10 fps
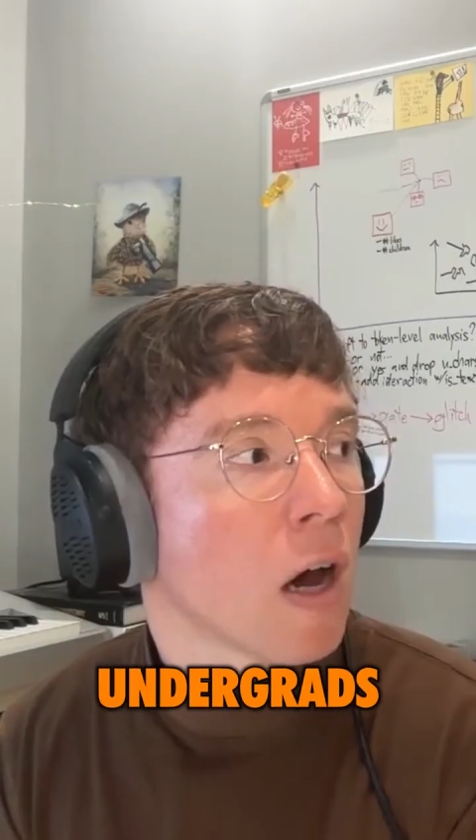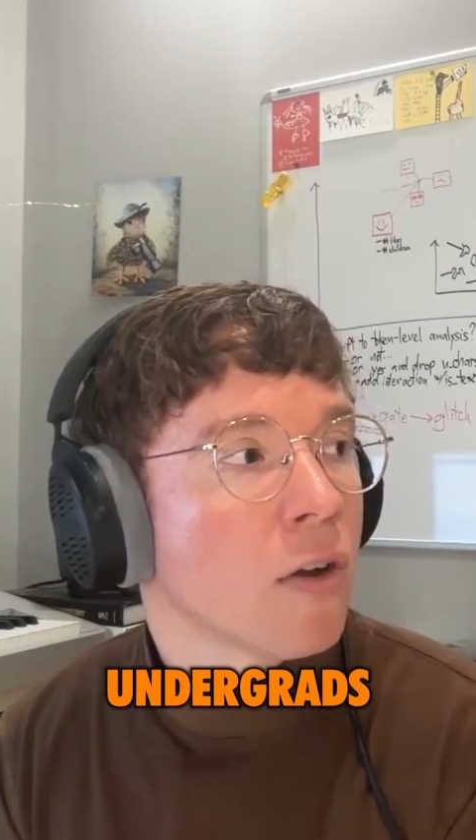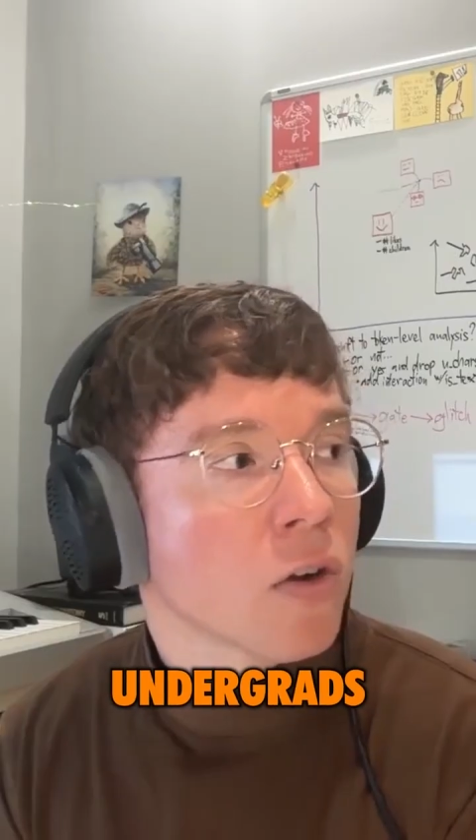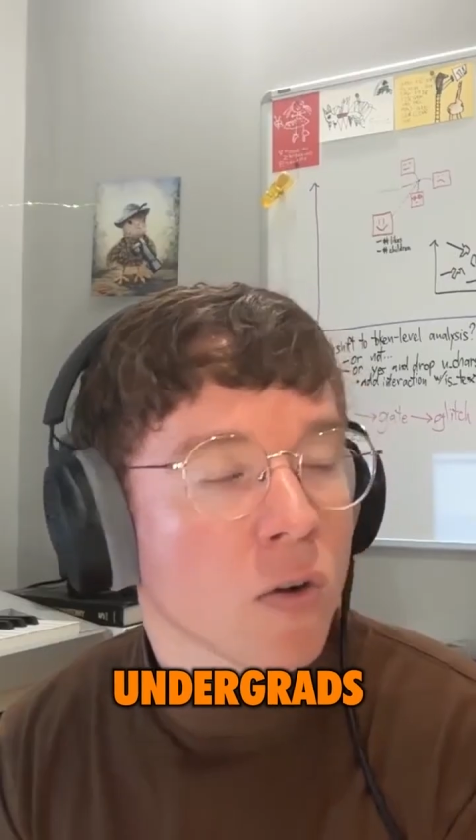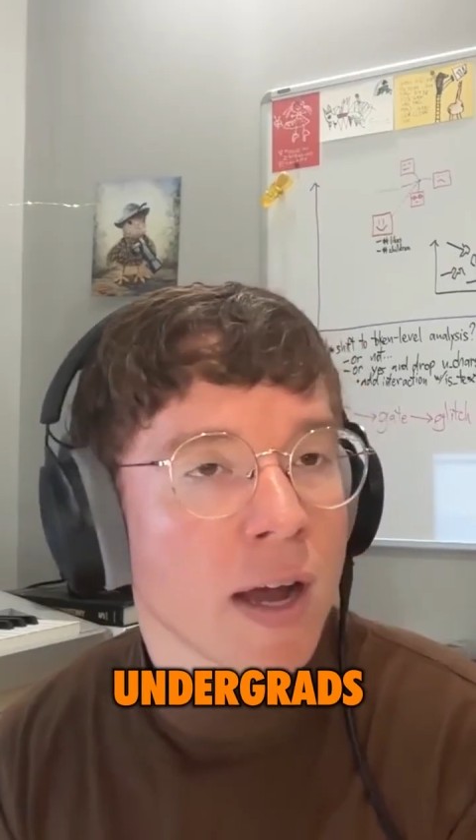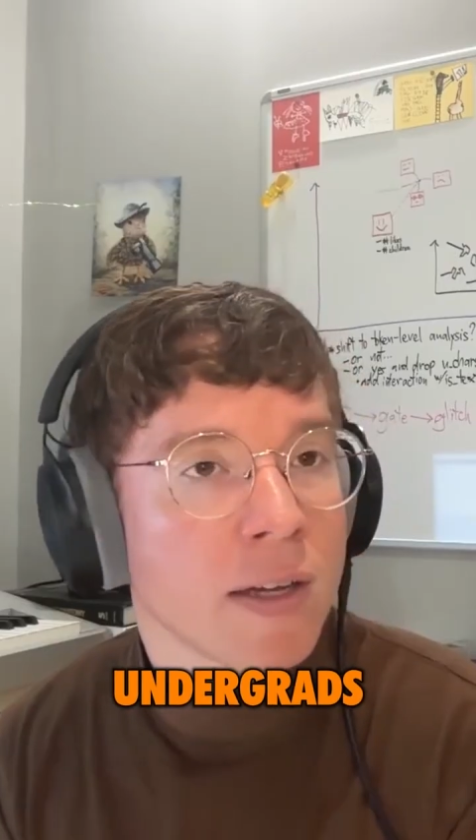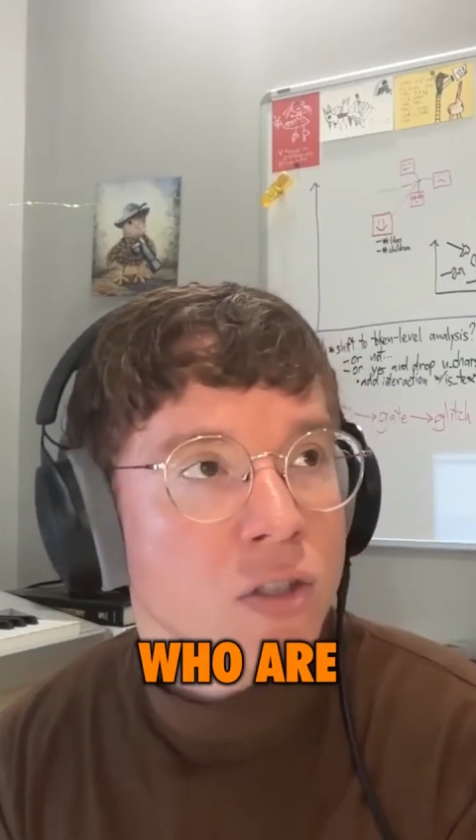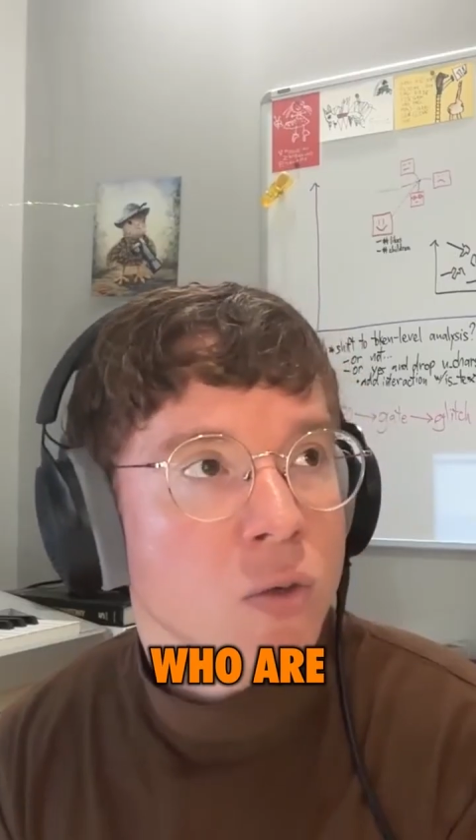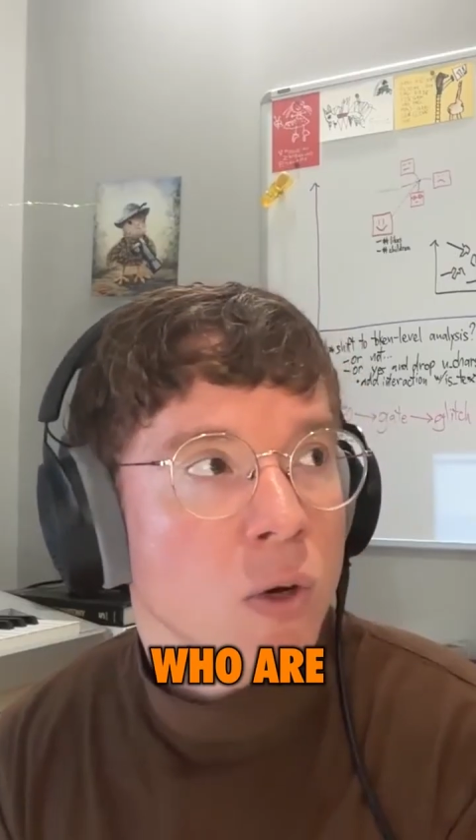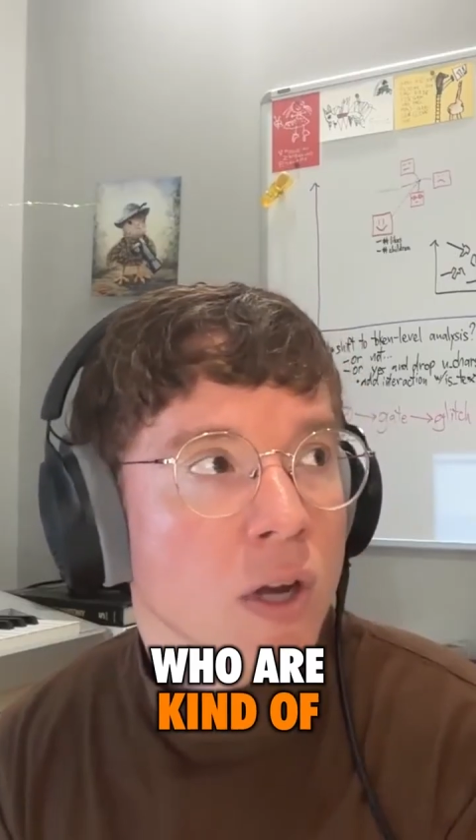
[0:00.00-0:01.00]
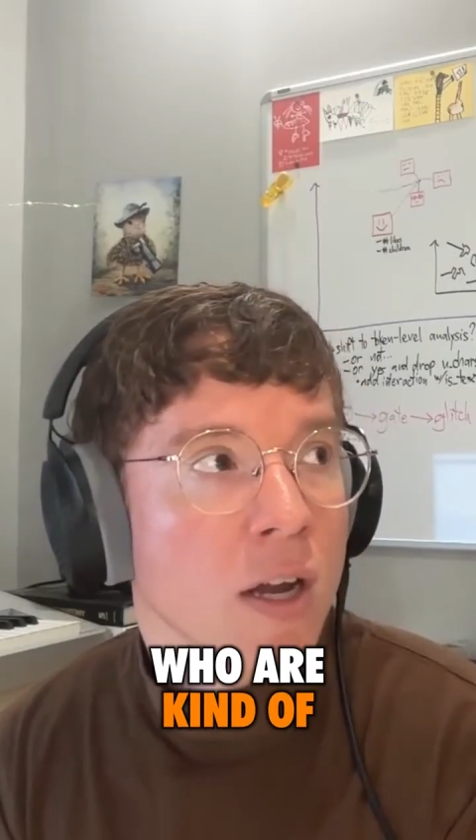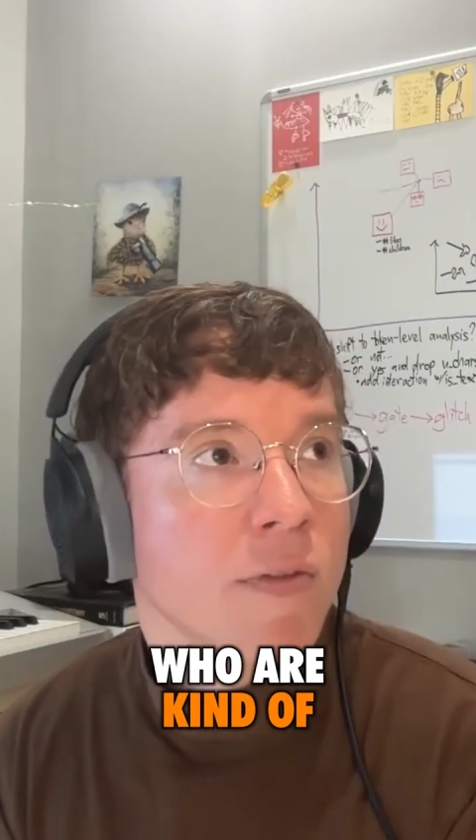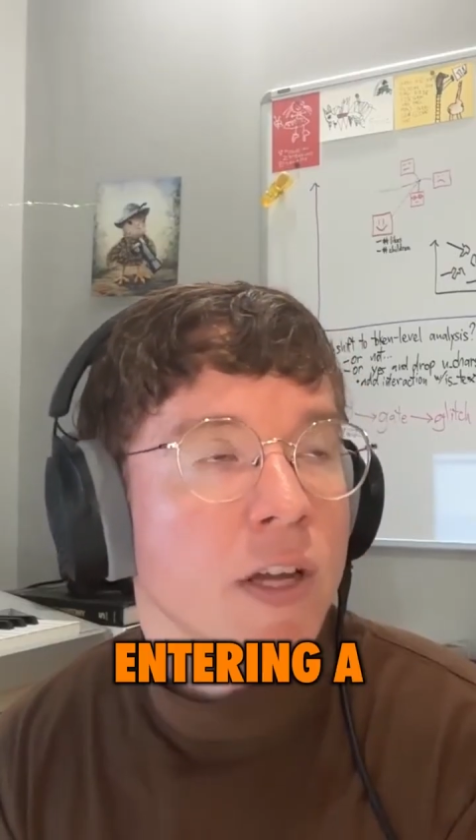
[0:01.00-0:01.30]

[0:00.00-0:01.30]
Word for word: undergrads who are kind of